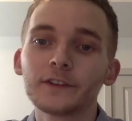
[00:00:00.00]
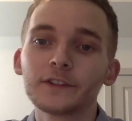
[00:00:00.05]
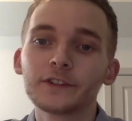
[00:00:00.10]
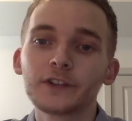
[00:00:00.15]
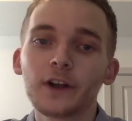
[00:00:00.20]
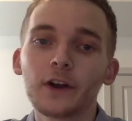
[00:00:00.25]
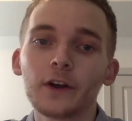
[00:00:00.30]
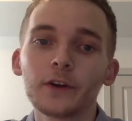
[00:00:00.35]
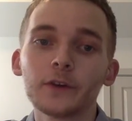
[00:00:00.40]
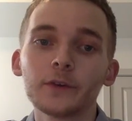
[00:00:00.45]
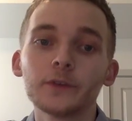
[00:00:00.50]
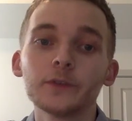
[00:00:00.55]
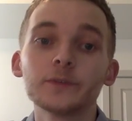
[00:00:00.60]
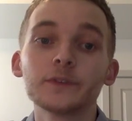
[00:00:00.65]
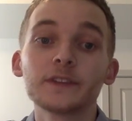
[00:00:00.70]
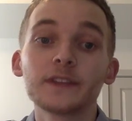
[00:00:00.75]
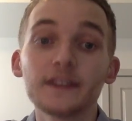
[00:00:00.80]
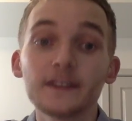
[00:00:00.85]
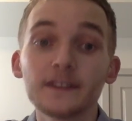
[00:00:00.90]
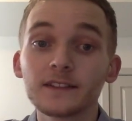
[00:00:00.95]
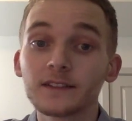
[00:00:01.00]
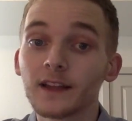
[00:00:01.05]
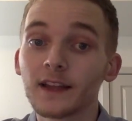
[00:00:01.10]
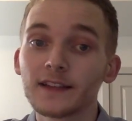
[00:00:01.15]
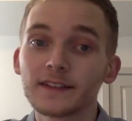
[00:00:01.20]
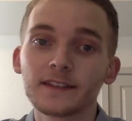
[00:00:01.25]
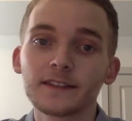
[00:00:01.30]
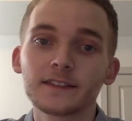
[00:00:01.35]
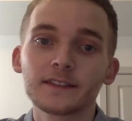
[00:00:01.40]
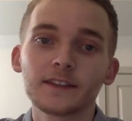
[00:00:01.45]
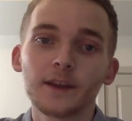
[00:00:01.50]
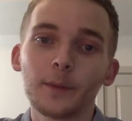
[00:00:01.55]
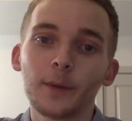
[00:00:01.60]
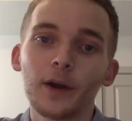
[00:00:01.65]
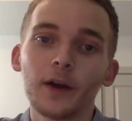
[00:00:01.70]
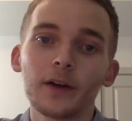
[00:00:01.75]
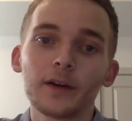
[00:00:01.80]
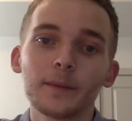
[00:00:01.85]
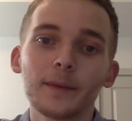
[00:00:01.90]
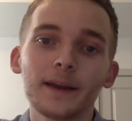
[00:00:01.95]
in Chicago used his licensed
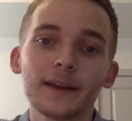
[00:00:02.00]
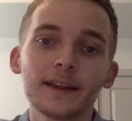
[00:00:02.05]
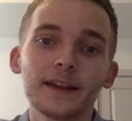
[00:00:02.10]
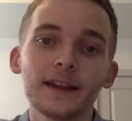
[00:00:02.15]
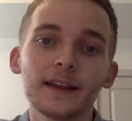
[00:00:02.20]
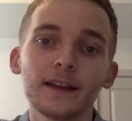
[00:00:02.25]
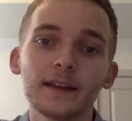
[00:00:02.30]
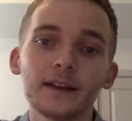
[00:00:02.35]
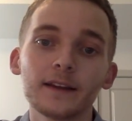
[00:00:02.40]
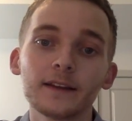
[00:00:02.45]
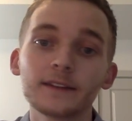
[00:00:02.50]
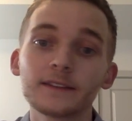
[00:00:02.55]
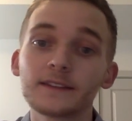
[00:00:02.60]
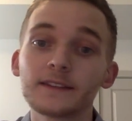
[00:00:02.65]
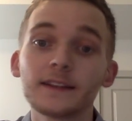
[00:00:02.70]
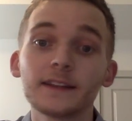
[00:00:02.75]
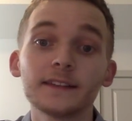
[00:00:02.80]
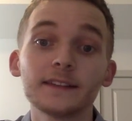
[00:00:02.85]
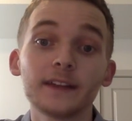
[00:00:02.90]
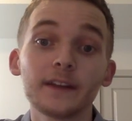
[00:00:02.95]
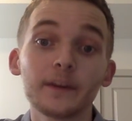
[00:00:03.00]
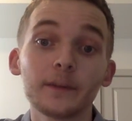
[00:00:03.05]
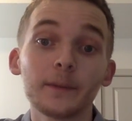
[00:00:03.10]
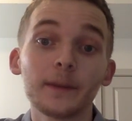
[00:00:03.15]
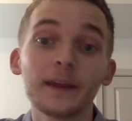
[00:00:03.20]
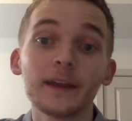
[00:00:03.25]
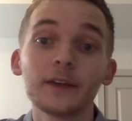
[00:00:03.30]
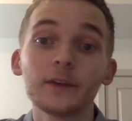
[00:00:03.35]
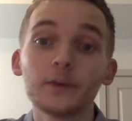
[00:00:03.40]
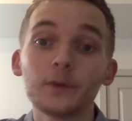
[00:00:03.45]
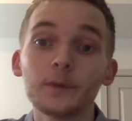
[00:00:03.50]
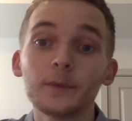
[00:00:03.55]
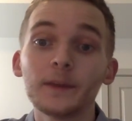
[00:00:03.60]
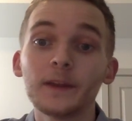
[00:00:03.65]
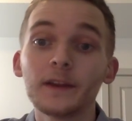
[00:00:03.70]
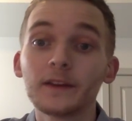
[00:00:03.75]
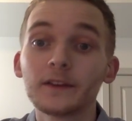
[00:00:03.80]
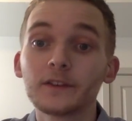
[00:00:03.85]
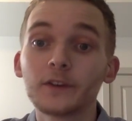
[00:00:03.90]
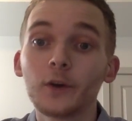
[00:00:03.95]
semi-automatic handgun to take down a man who had
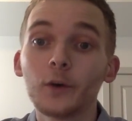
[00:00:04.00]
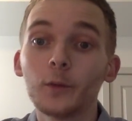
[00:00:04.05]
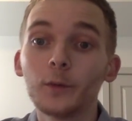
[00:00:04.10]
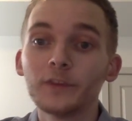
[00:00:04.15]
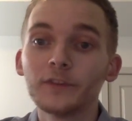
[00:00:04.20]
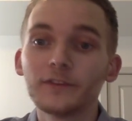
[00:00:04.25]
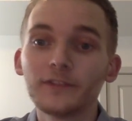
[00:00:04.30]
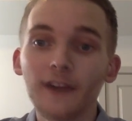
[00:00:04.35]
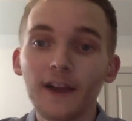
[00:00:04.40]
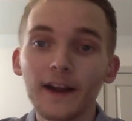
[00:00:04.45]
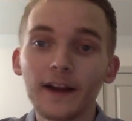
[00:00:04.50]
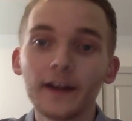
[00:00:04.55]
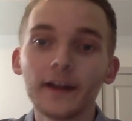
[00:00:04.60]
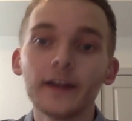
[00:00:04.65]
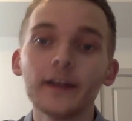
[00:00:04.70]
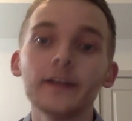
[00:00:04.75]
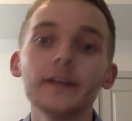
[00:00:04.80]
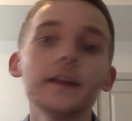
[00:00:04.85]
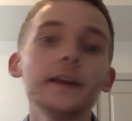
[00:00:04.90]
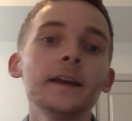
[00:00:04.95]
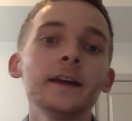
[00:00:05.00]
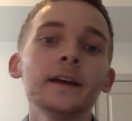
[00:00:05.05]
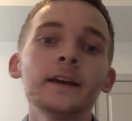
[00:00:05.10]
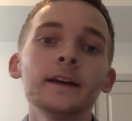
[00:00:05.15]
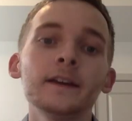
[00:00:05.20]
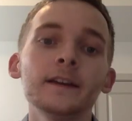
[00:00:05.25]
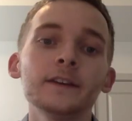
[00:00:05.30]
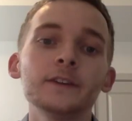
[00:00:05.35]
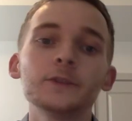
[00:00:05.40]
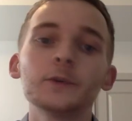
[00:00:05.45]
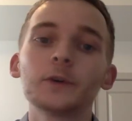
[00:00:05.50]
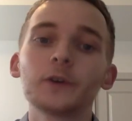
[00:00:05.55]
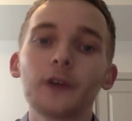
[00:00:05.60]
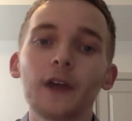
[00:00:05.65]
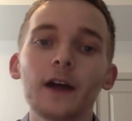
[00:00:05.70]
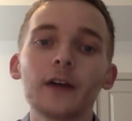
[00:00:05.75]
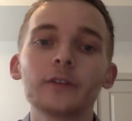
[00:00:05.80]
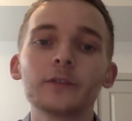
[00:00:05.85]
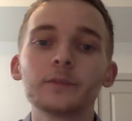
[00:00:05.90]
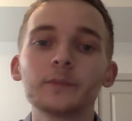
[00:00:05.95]
begun to open fire into a
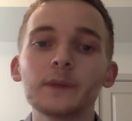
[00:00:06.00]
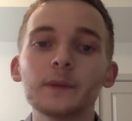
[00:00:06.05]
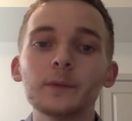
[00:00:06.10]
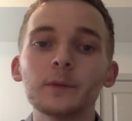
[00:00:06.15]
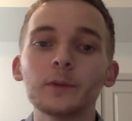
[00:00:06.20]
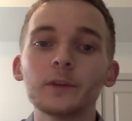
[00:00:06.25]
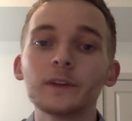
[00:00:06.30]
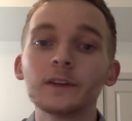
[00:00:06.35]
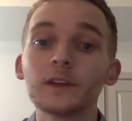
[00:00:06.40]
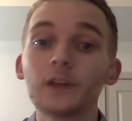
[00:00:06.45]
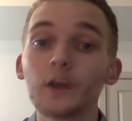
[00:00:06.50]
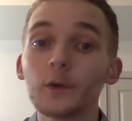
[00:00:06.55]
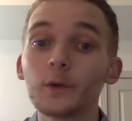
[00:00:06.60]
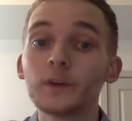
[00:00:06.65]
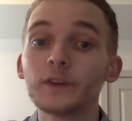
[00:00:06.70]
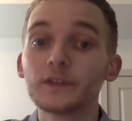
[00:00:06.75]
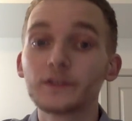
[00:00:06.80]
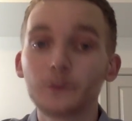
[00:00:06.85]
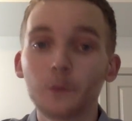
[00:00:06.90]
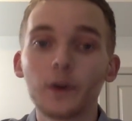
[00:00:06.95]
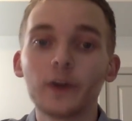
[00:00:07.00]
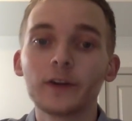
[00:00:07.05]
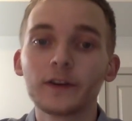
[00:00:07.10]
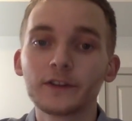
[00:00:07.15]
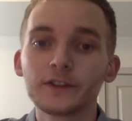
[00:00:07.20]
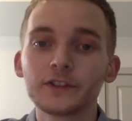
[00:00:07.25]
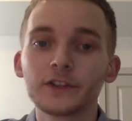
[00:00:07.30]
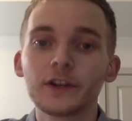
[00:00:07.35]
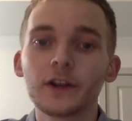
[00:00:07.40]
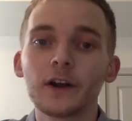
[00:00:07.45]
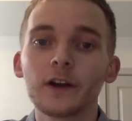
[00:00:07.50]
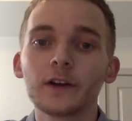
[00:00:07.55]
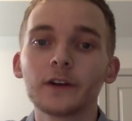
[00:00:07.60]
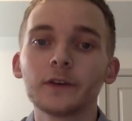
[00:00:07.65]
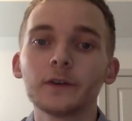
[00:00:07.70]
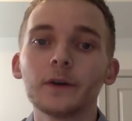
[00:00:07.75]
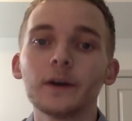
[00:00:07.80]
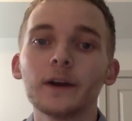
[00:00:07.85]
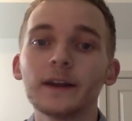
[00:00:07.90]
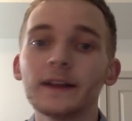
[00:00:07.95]
crowd of people in Logan Square in
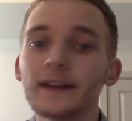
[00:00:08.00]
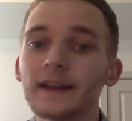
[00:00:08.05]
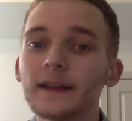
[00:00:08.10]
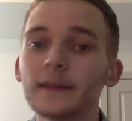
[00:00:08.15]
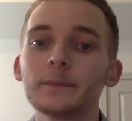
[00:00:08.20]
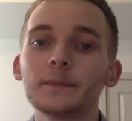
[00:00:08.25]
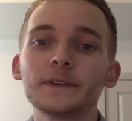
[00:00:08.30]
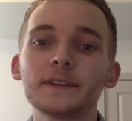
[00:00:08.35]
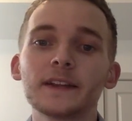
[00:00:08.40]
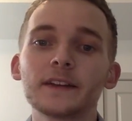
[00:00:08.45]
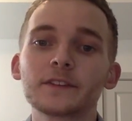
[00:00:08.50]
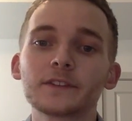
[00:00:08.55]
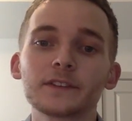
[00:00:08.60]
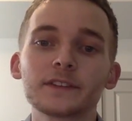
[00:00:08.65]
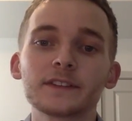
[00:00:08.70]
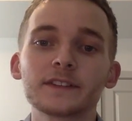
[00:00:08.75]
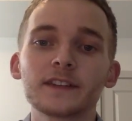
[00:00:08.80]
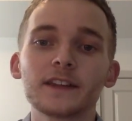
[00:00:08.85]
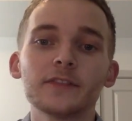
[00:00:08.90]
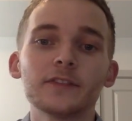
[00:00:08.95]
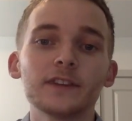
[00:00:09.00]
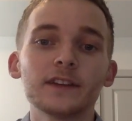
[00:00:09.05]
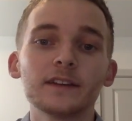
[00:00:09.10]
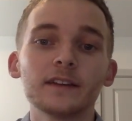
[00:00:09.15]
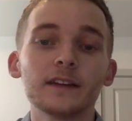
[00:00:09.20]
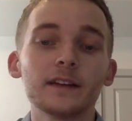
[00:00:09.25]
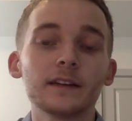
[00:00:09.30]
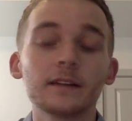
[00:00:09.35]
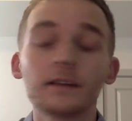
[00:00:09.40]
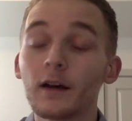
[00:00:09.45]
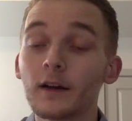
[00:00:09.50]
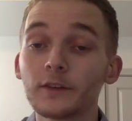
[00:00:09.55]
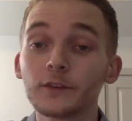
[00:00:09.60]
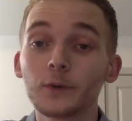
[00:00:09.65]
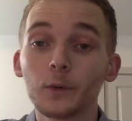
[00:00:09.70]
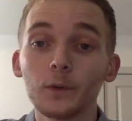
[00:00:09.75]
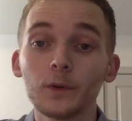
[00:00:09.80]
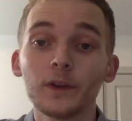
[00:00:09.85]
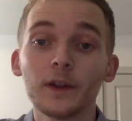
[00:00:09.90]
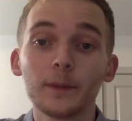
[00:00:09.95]
Chicago, again potentially saving an
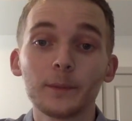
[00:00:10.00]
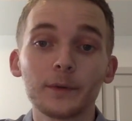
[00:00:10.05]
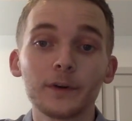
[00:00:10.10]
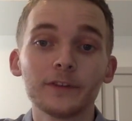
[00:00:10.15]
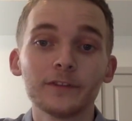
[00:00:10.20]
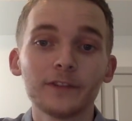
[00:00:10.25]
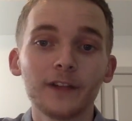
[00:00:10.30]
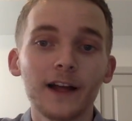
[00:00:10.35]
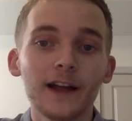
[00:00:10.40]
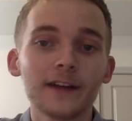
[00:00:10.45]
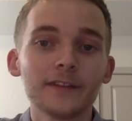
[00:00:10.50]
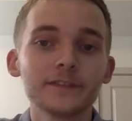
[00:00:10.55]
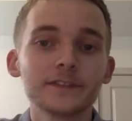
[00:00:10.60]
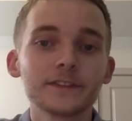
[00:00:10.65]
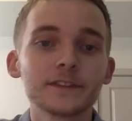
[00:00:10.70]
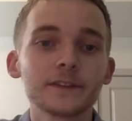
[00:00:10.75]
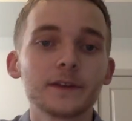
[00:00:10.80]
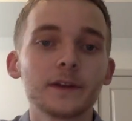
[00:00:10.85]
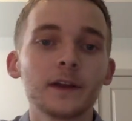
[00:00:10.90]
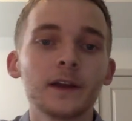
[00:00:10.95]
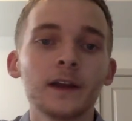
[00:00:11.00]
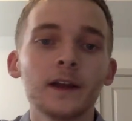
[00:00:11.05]
untold number of lives.